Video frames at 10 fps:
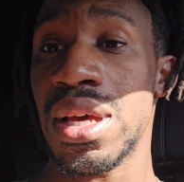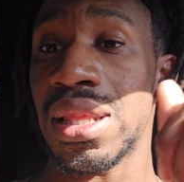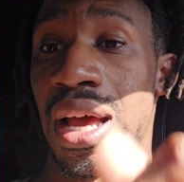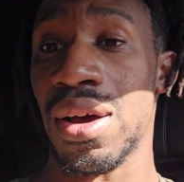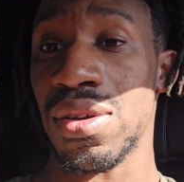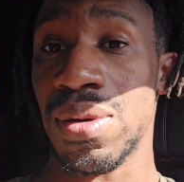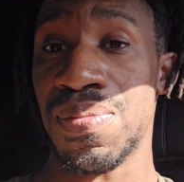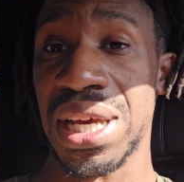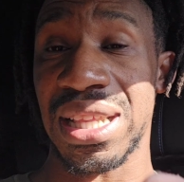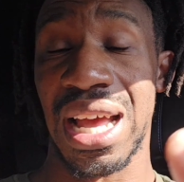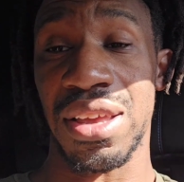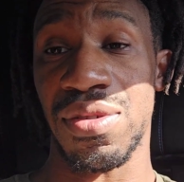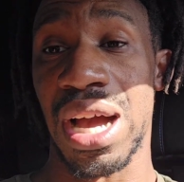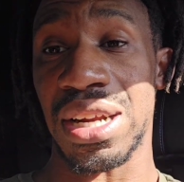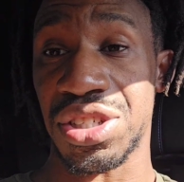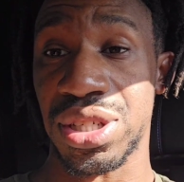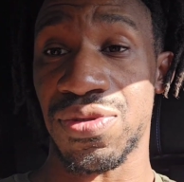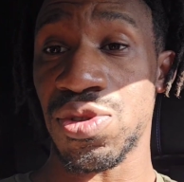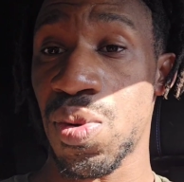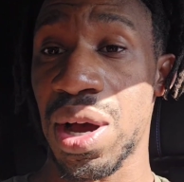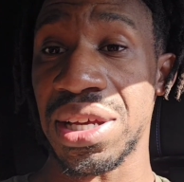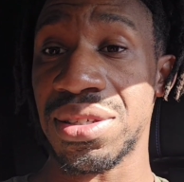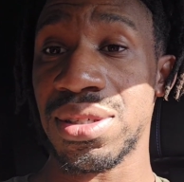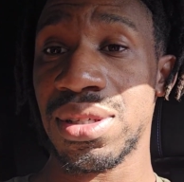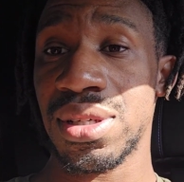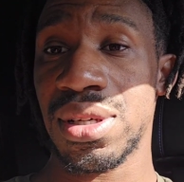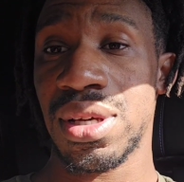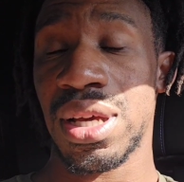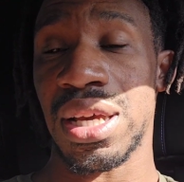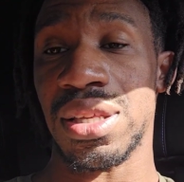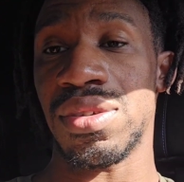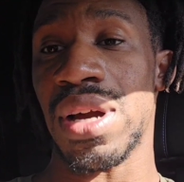Now, being that you got to shift twice and you